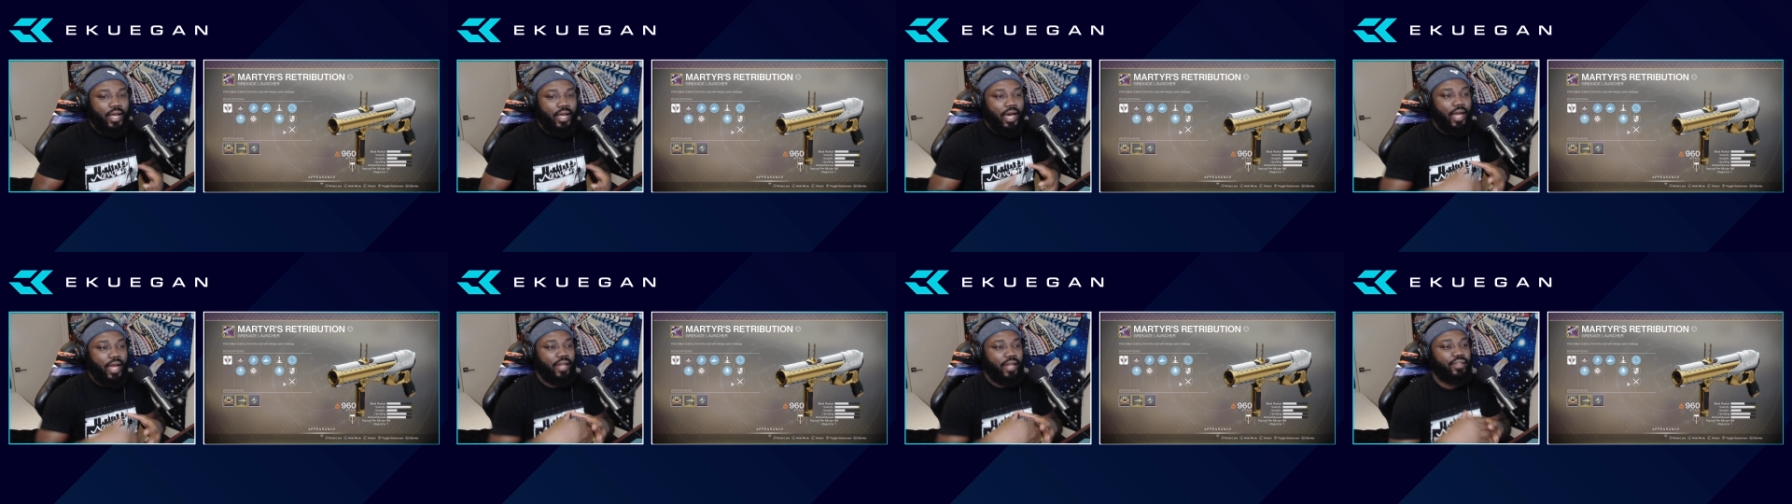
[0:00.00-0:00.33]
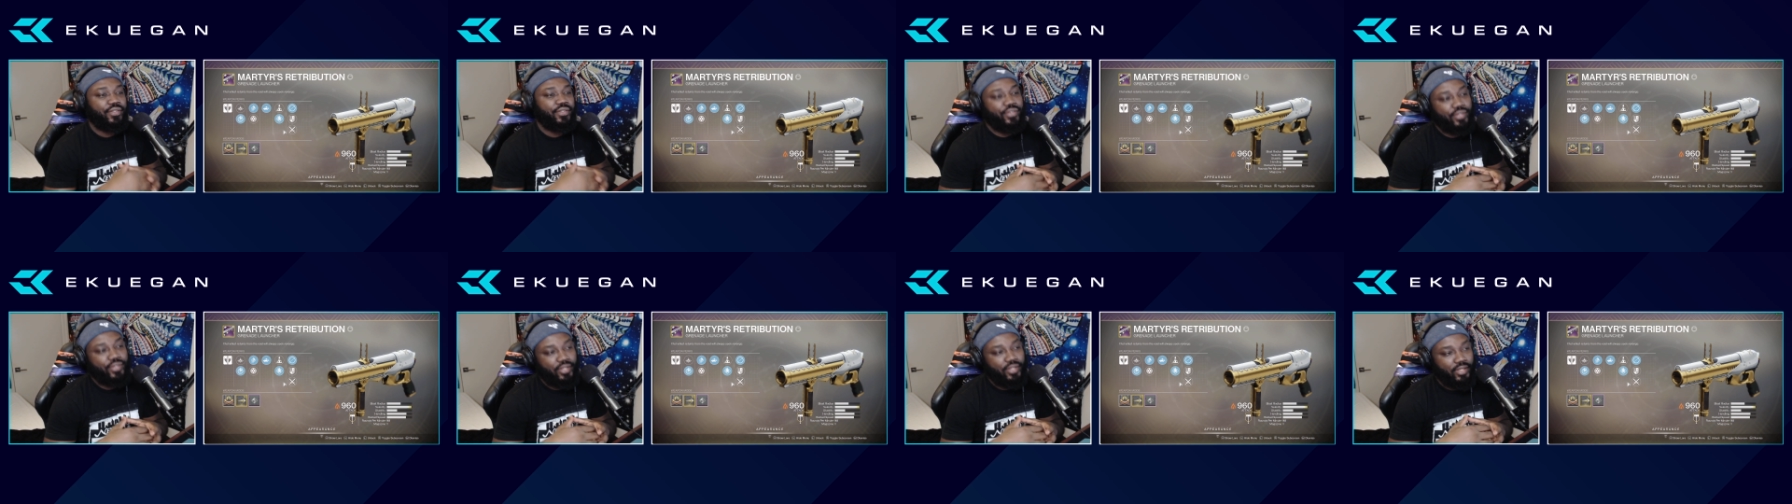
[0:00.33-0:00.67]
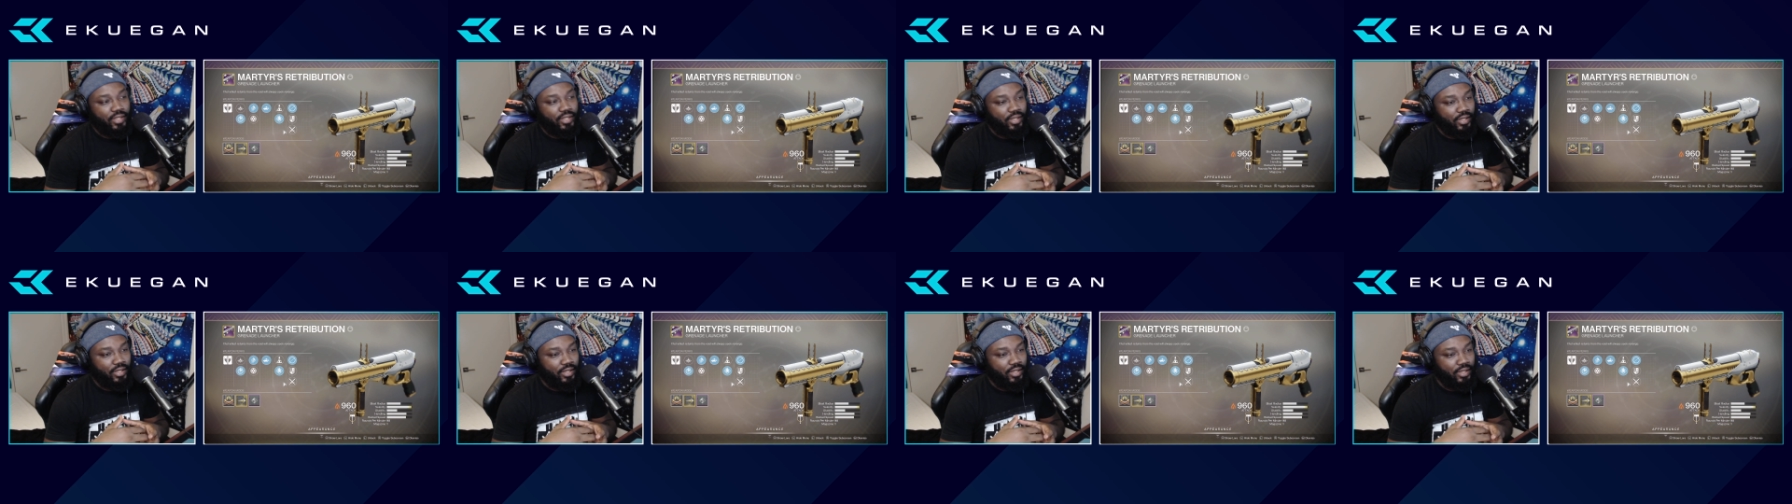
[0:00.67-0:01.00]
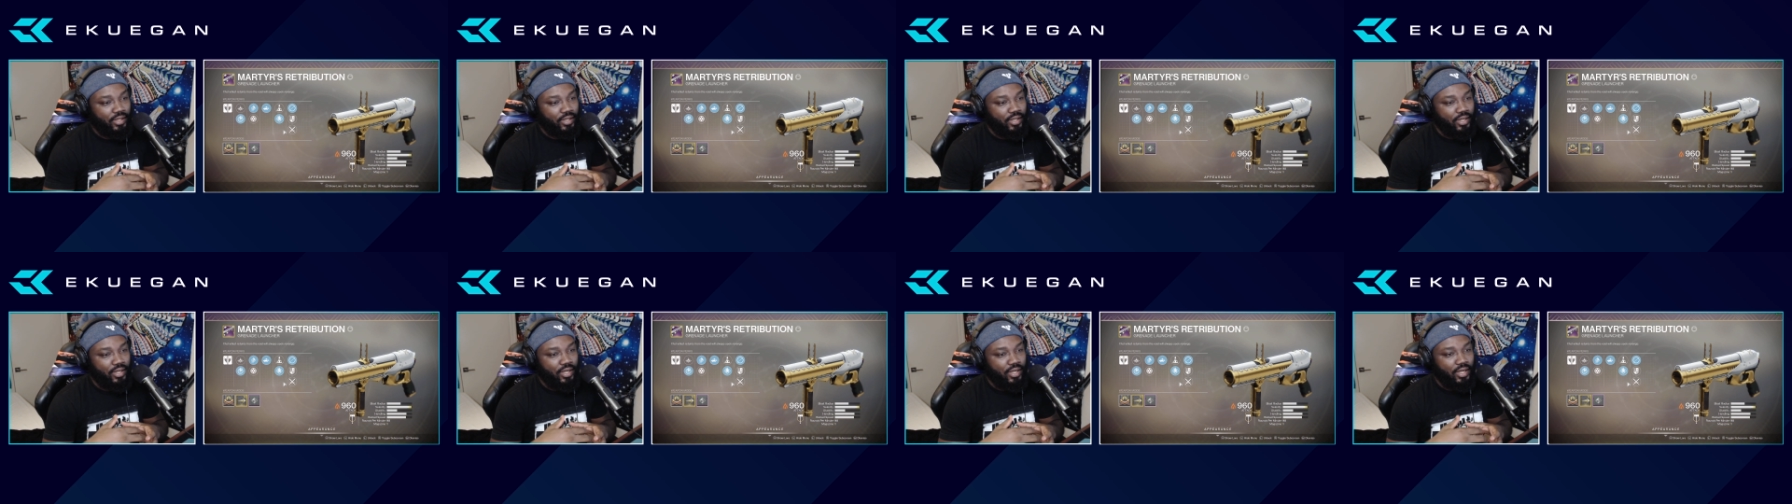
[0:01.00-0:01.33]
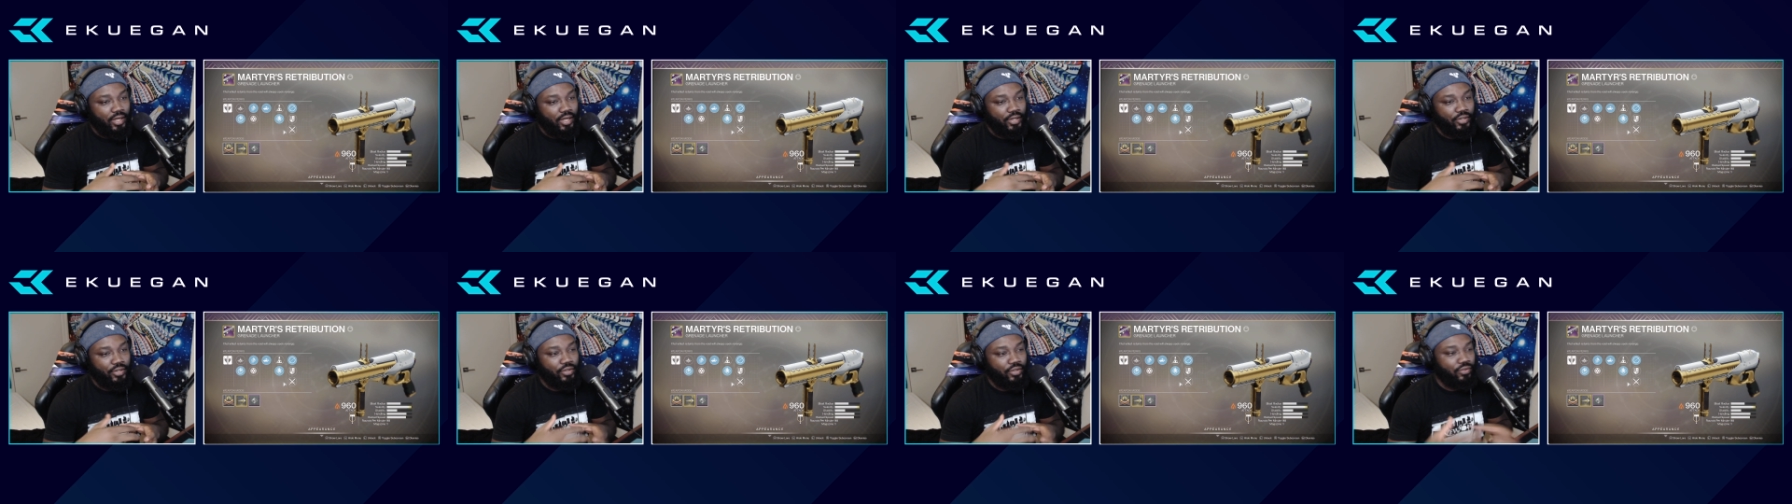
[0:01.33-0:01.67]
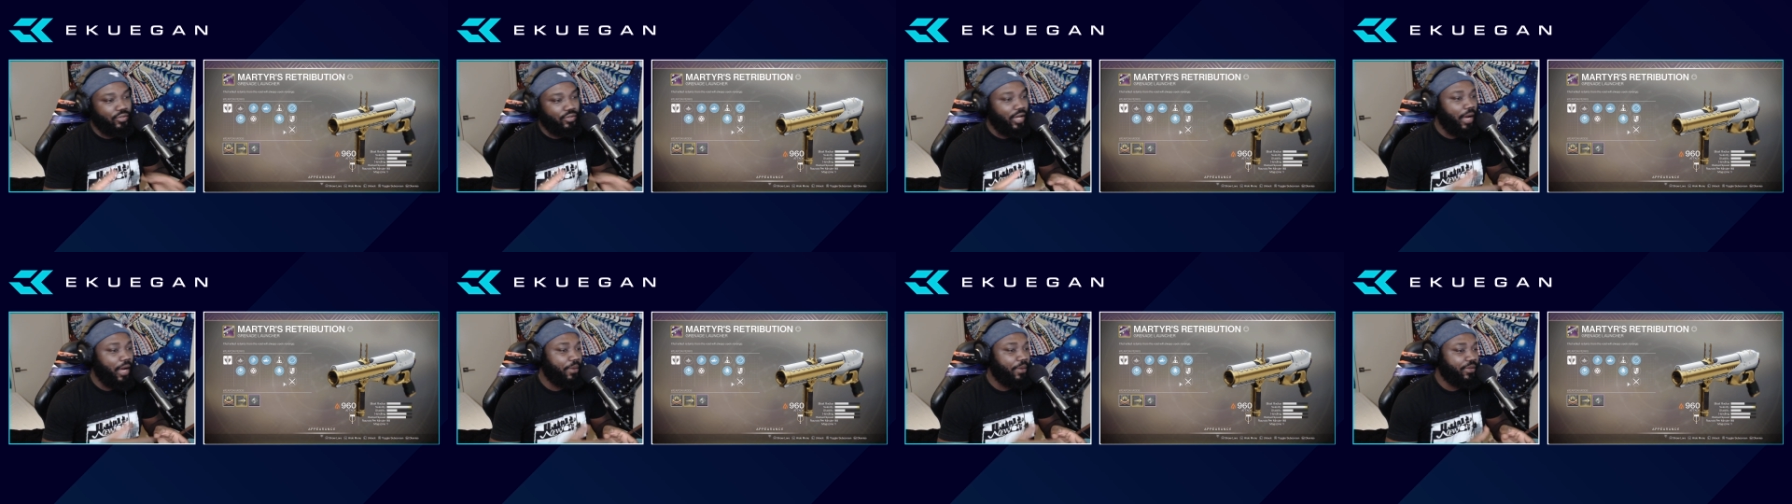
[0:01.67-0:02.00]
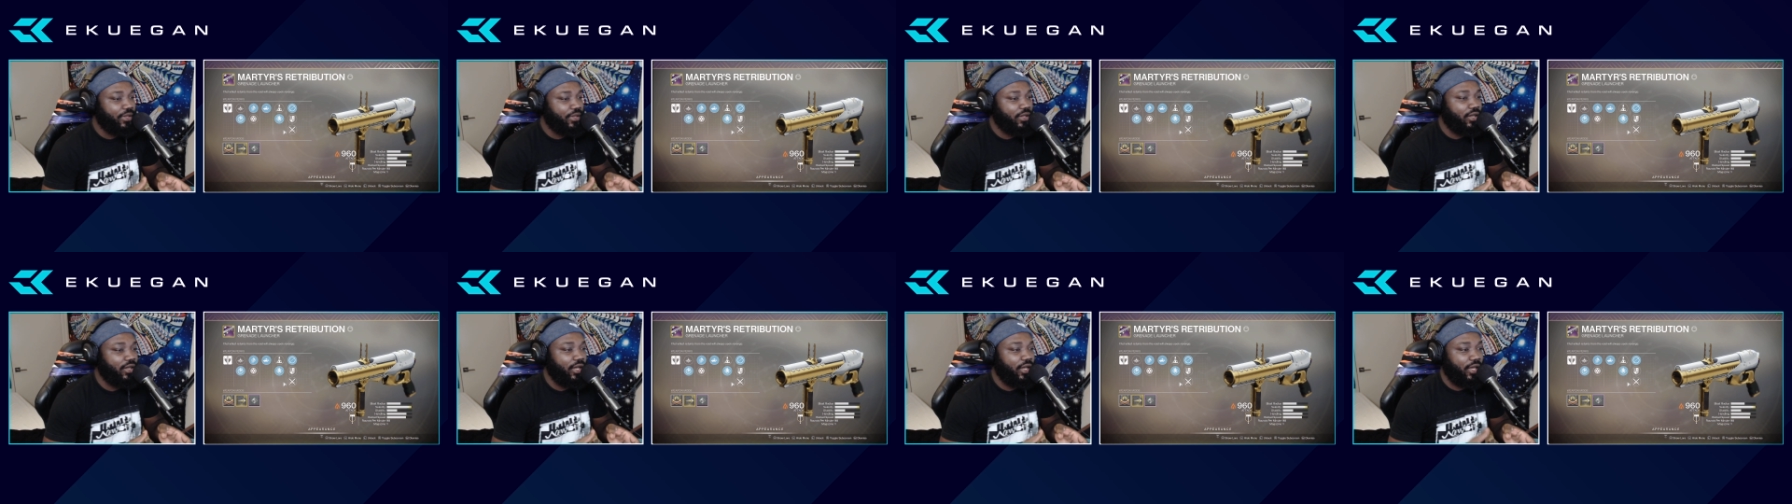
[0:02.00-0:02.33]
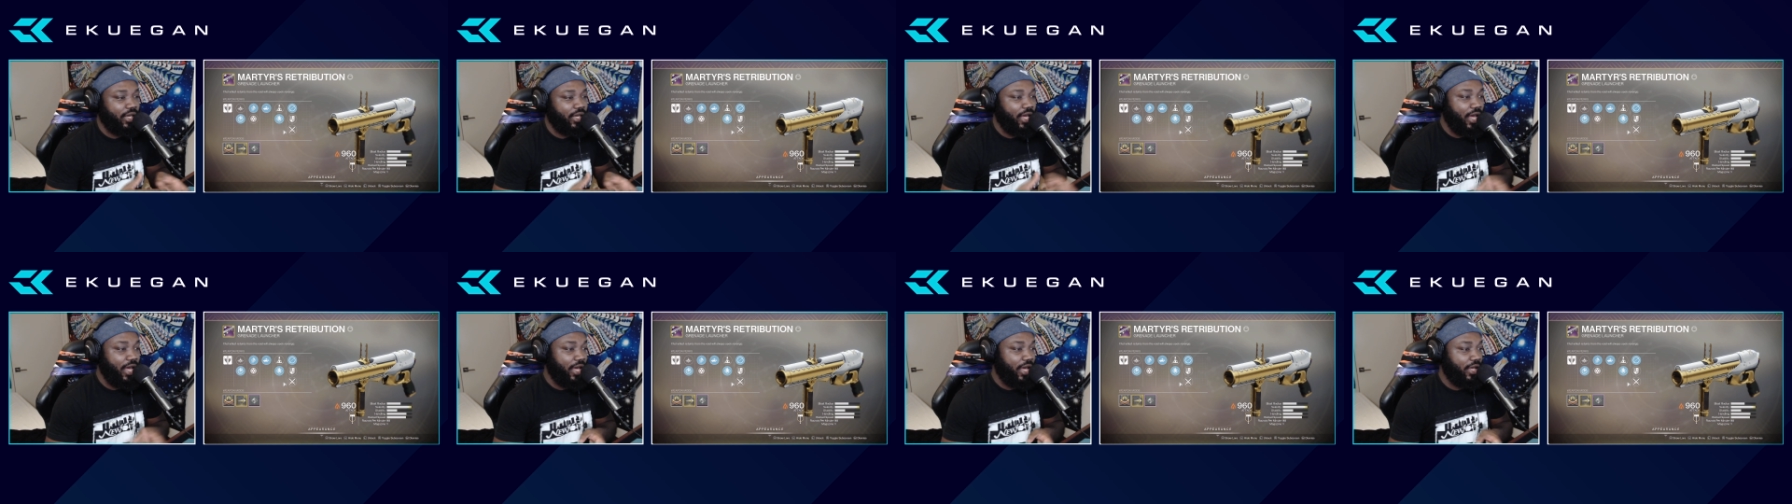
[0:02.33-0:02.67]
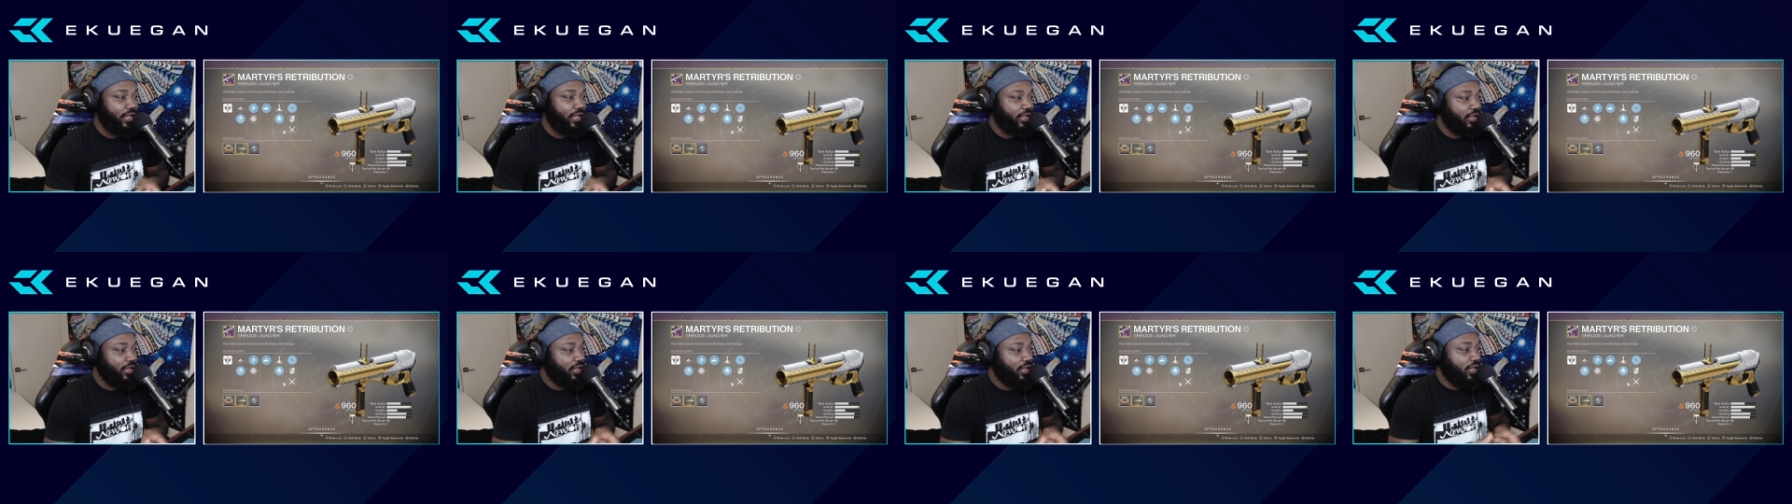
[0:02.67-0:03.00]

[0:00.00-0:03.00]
I didn't see a, a huge option like, hey,